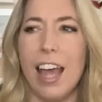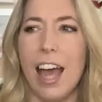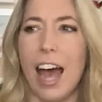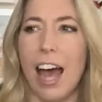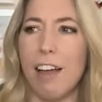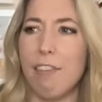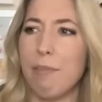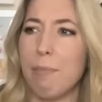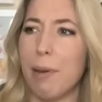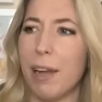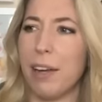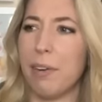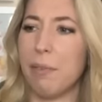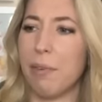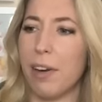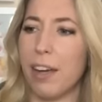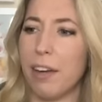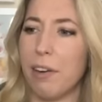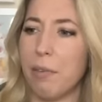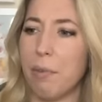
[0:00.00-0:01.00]
I've made
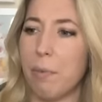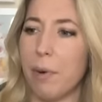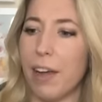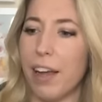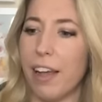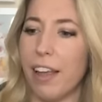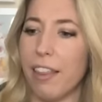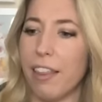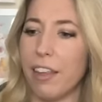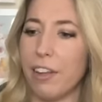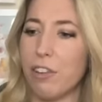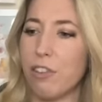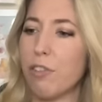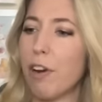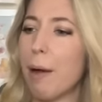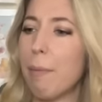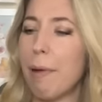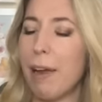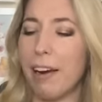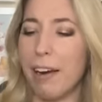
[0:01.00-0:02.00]
one with a
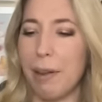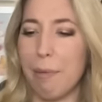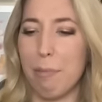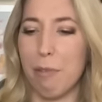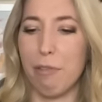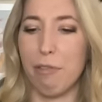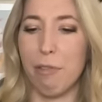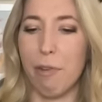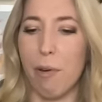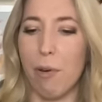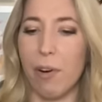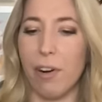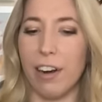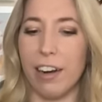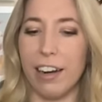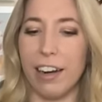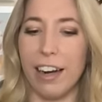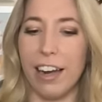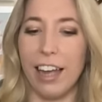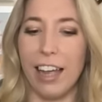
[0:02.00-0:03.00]
strawberry
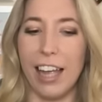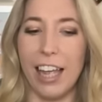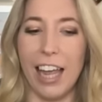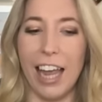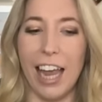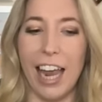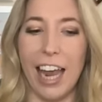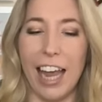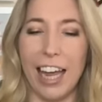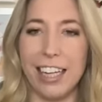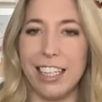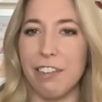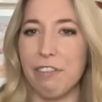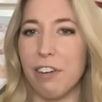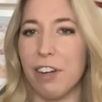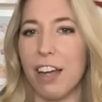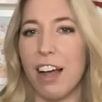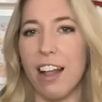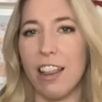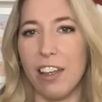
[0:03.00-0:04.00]
before and
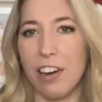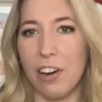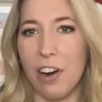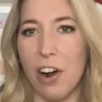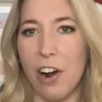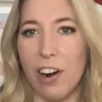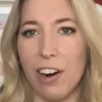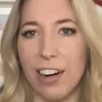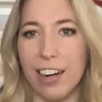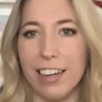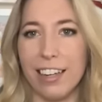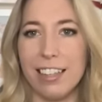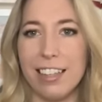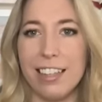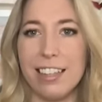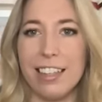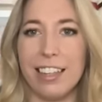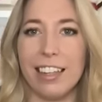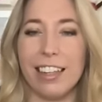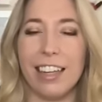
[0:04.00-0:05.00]
different colored
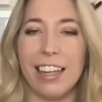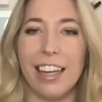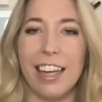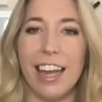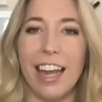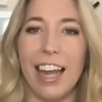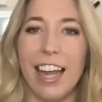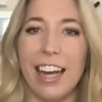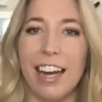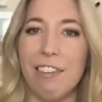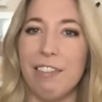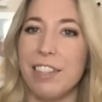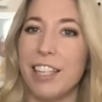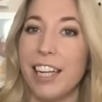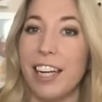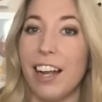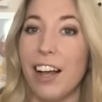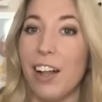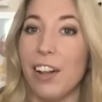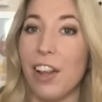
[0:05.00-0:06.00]
hearts and I've
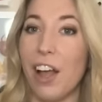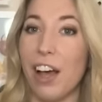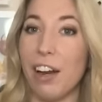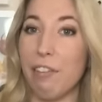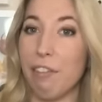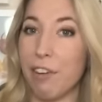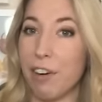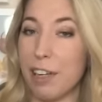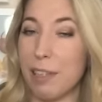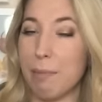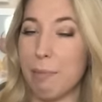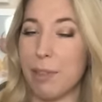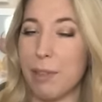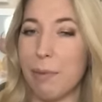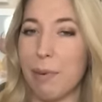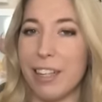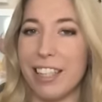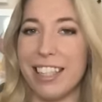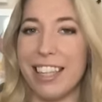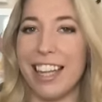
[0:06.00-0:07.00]
seen a lot of Christmas
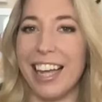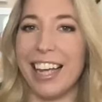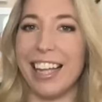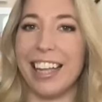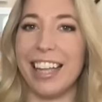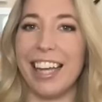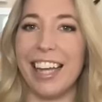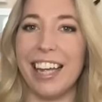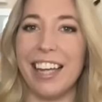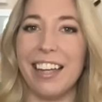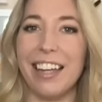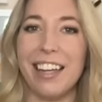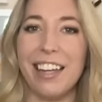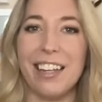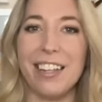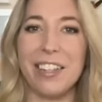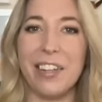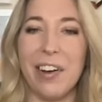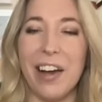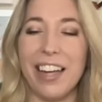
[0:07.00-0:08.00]
ones lately.
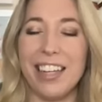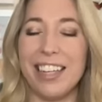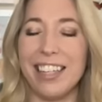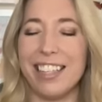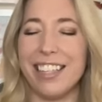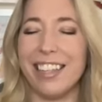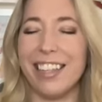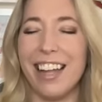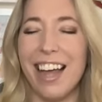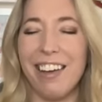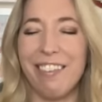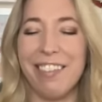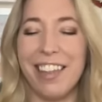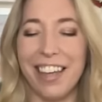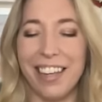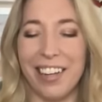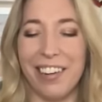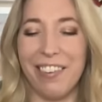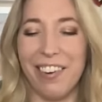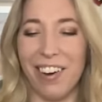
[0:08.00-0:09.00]
So I just love that
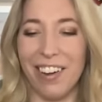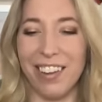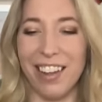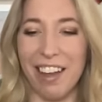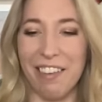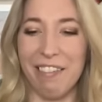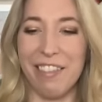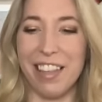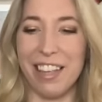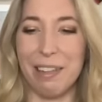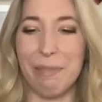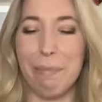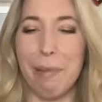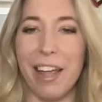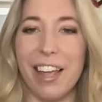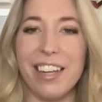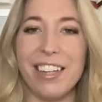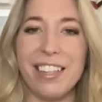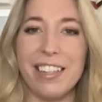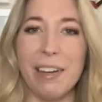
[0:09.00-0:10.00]
you all love this
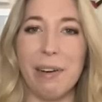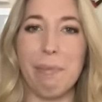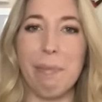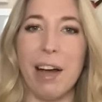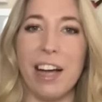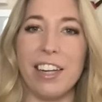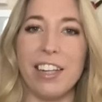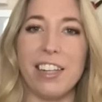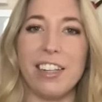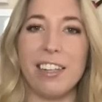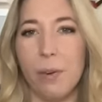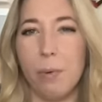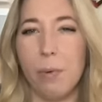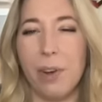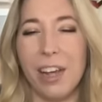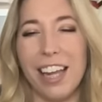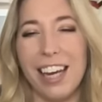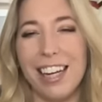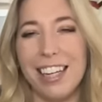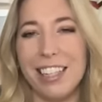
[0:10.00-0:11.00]
plush so much. We'll
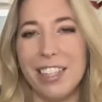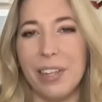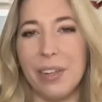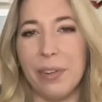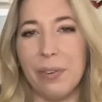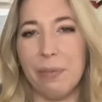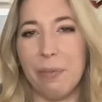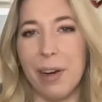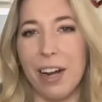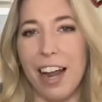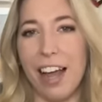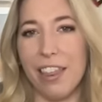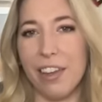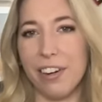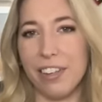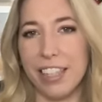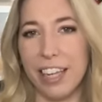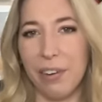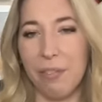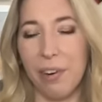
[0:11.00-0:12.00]
get into what other
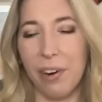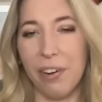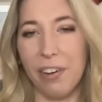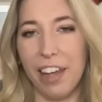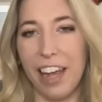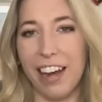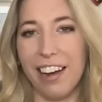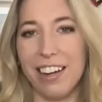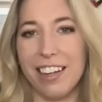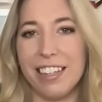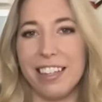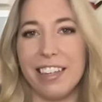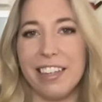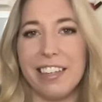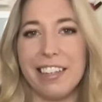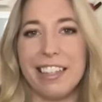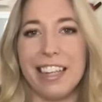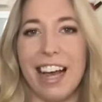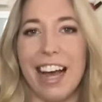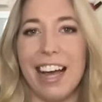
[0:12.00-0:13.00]
Sanrio
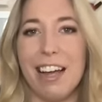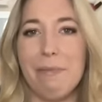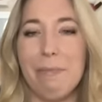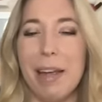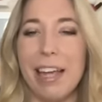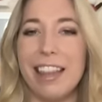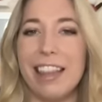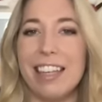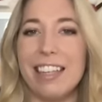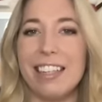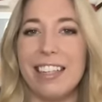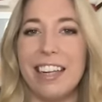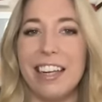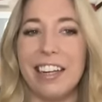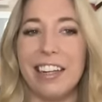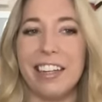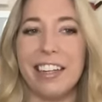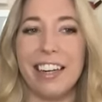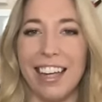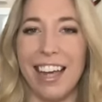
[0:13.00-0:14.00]
characters I made this
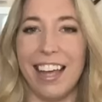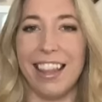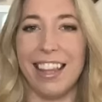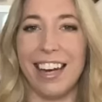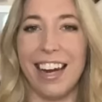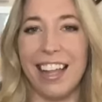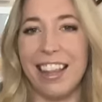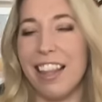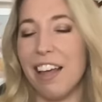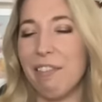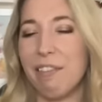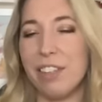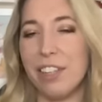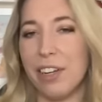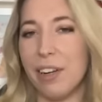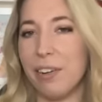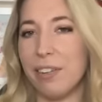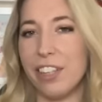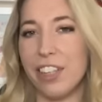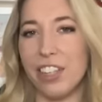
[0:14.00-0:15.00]
year, and then I'd love to
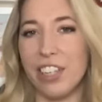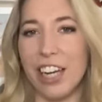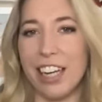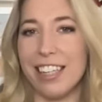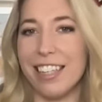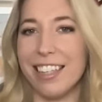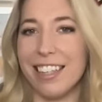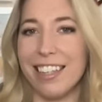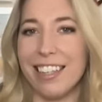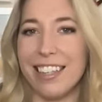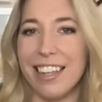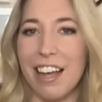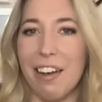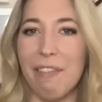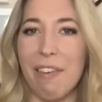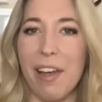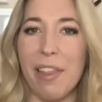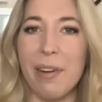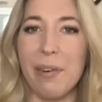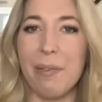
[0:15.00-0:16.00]
know suggestions of
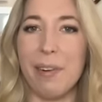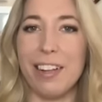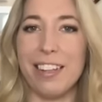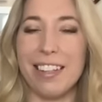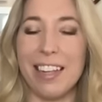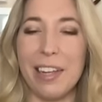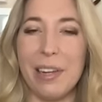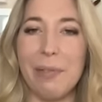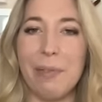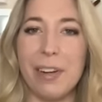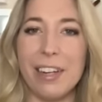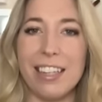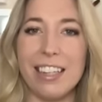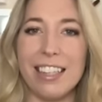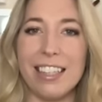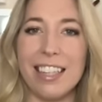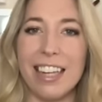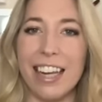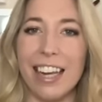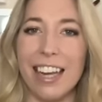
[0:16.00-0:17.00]
other ones that you want to
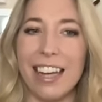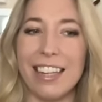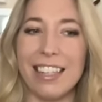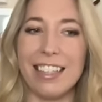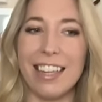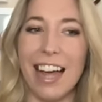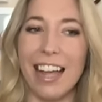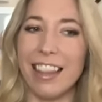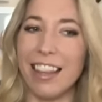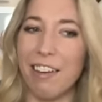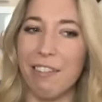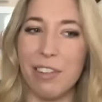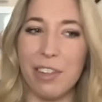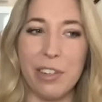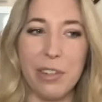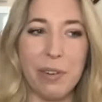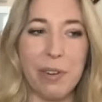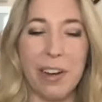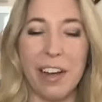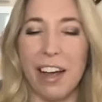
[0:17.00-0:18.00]
see because I'd love to
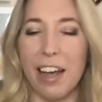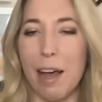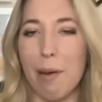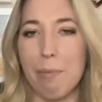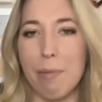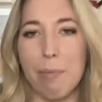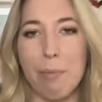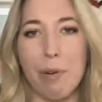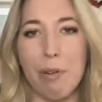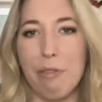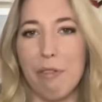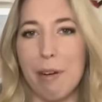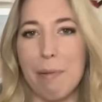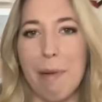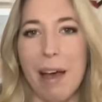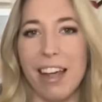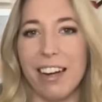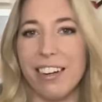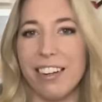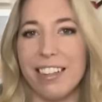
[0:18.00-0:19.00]
do a couple more free
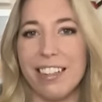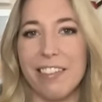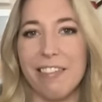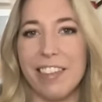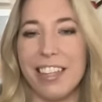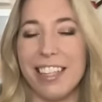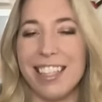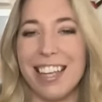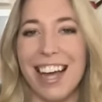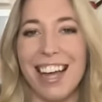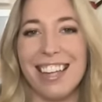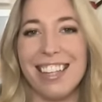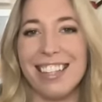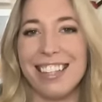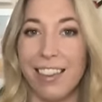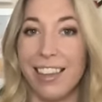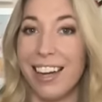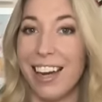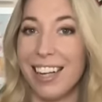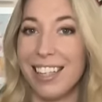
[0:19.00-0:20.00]
patterns of these guys.
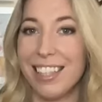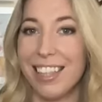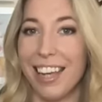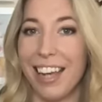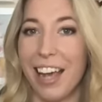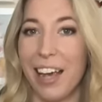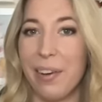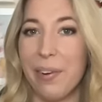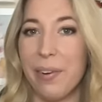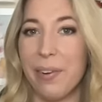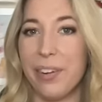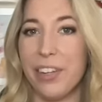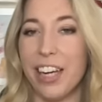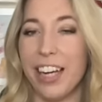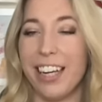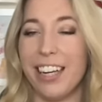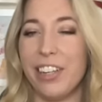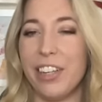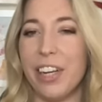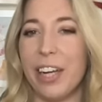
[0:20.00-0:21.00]
The next thing I
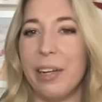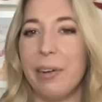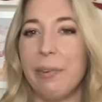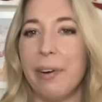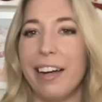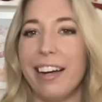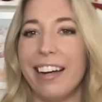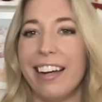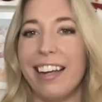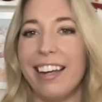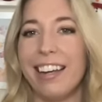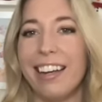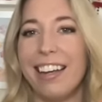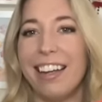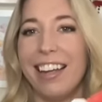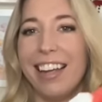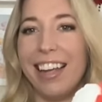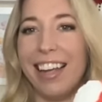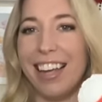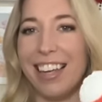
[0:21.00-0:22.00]
crocheted in January
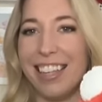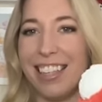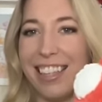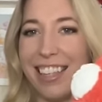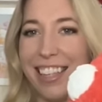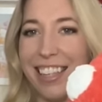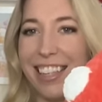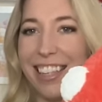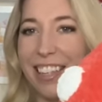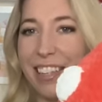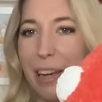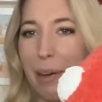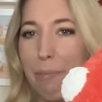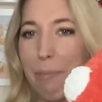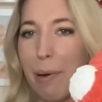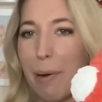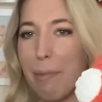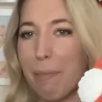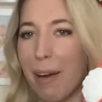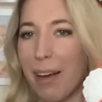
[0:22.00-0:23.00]
is this
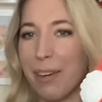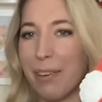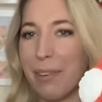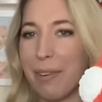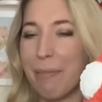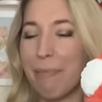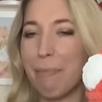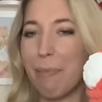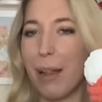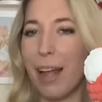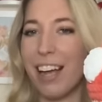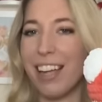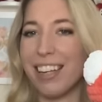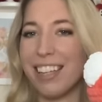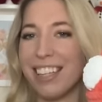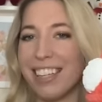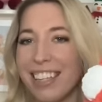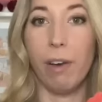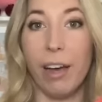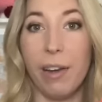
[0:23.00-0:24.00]
jumbo mushroom
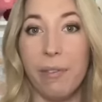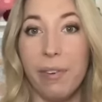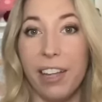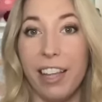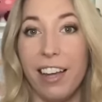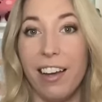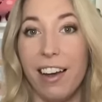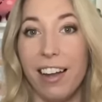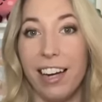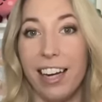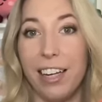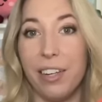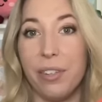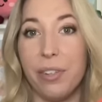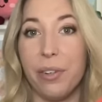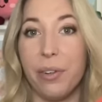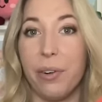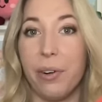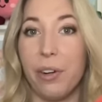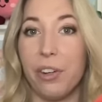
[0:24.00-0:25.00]
plush. I really got
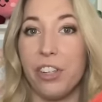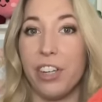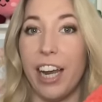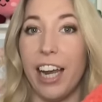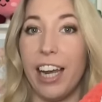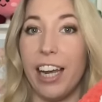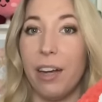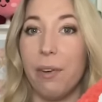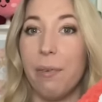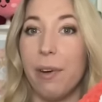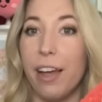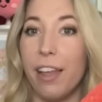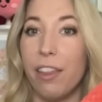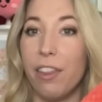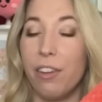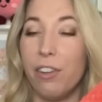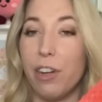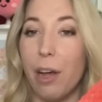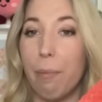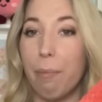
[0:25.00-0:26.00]
into crocheting
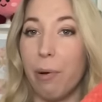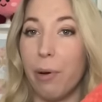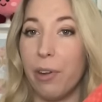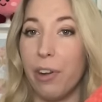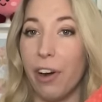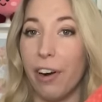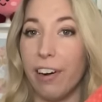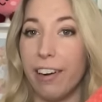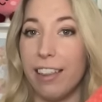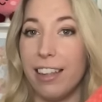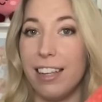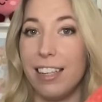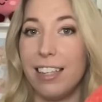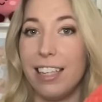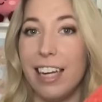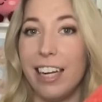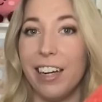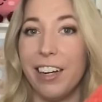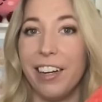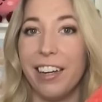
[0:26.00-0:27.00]
with jumbo yarn this
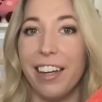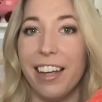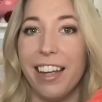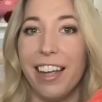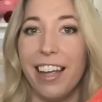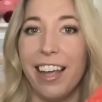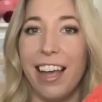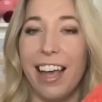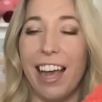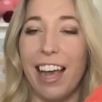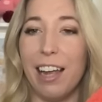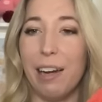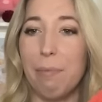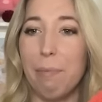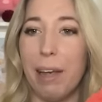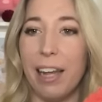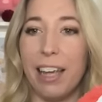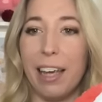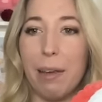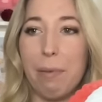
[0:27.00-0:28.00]
year and
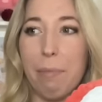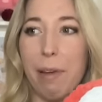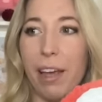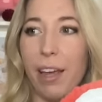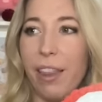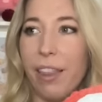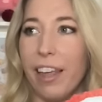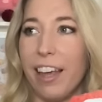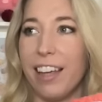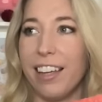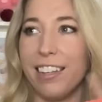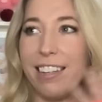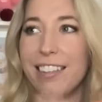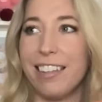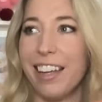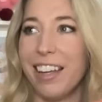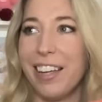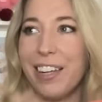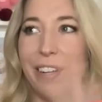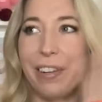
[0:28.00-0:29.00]
making big things.
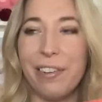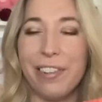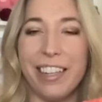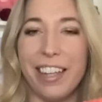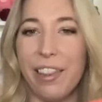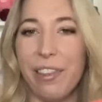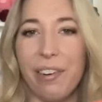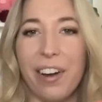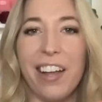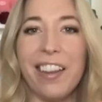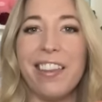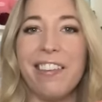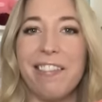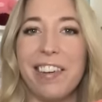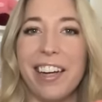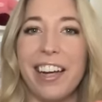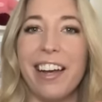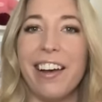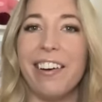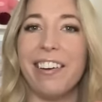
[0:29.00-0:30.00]
You'll see throughout the
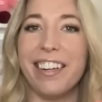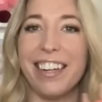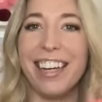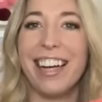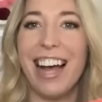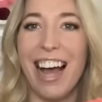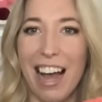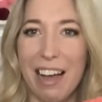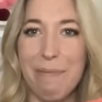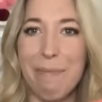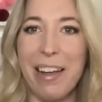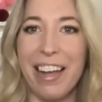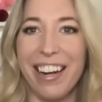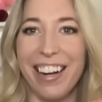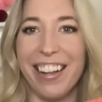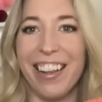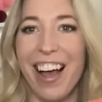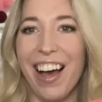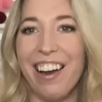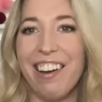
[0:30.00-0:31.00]
video, I made a
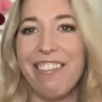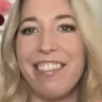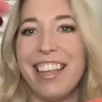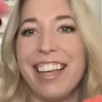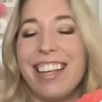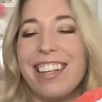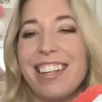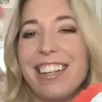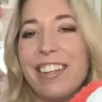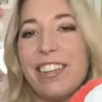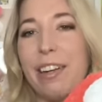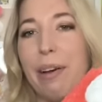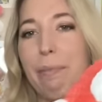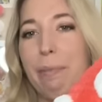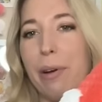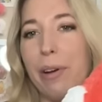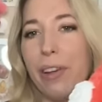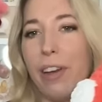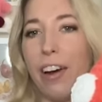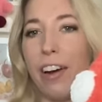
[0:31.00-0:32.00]
lot of things in
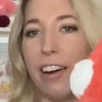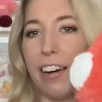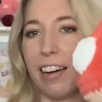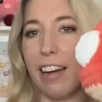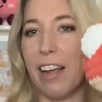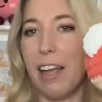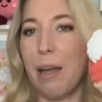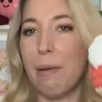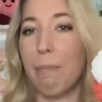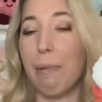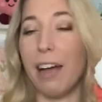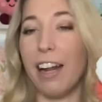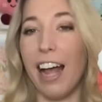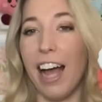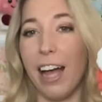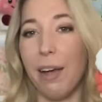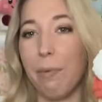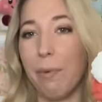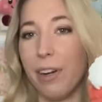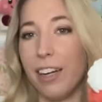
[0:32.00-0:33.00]
jumbo yarn, but
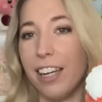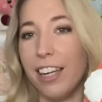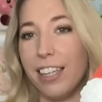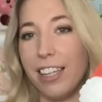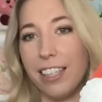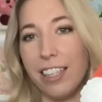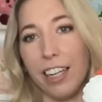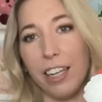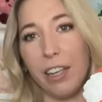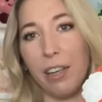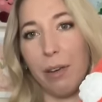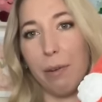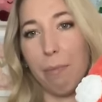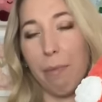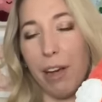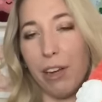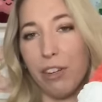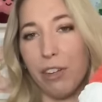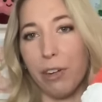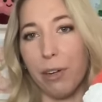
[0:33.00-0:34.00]
I wanted just a cute
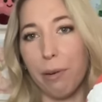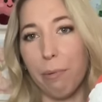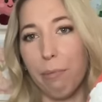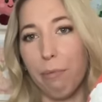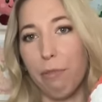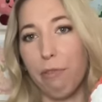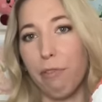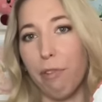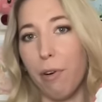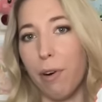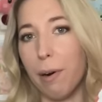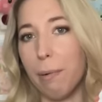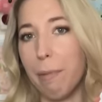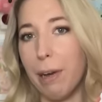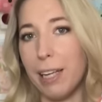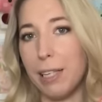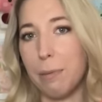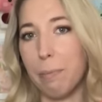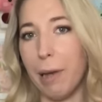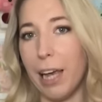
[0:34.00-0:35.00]
mushroom for my
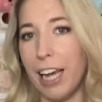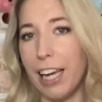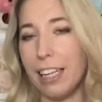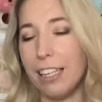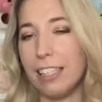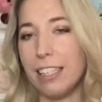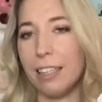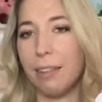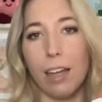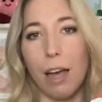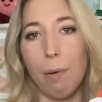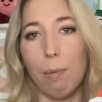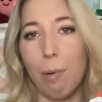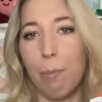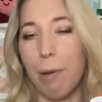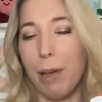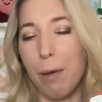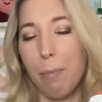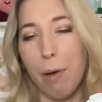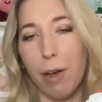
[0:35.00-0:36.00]
space. I'm a
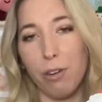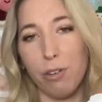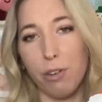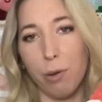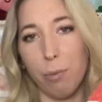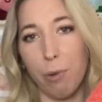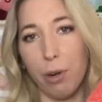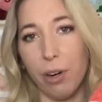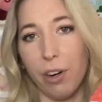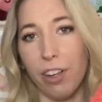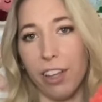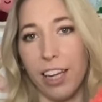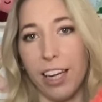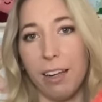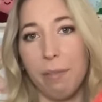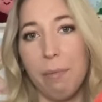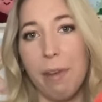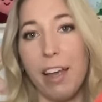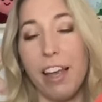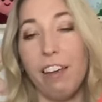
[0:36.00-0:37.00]
big mushroom girly.